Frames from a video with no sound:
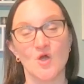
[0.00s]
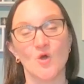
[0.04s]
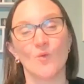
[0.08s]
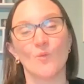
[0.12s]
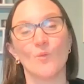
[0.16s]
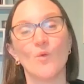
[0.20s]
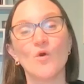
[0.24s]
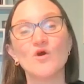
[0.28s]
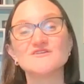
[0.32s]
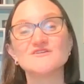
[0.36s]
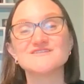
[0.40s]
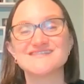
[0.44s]

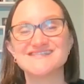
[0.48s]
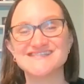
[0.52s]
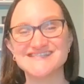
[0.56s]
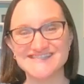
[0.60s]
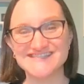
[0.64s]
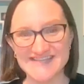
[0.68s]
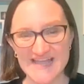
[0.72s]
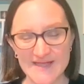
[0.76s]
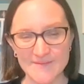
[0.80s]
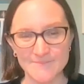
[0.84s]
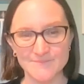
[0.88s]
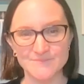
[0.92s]
what
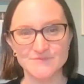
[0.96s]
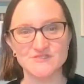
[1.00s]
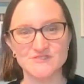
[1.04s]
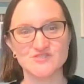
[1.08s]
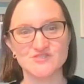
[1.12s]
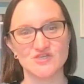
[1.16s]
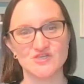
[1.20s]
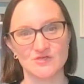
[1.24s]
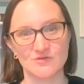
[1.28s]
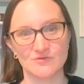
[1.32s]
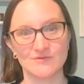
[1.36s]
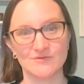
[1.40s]
steps
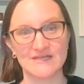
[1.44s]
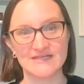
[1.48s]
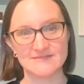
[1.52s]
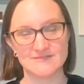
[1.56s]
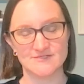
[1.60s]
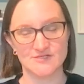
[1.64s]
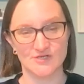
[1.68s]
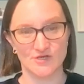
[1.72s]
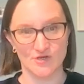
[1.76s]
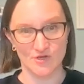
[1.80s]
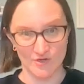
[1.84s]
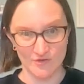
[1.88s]
do you need
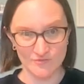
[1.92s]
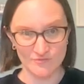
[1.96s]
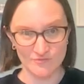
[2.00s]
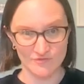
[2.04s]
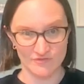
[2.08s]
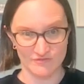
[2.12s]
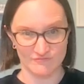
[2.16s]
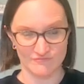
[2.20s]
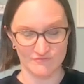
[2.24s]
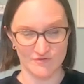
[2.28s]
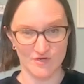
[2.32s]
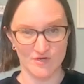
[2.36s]
to go
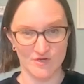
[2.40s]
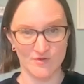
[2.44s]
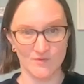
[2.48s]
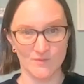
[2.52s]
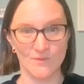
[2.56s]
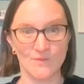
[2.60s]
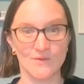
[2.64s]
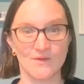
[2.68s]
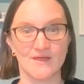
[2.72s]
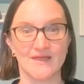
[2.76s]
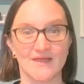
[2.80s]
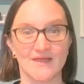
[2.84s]
through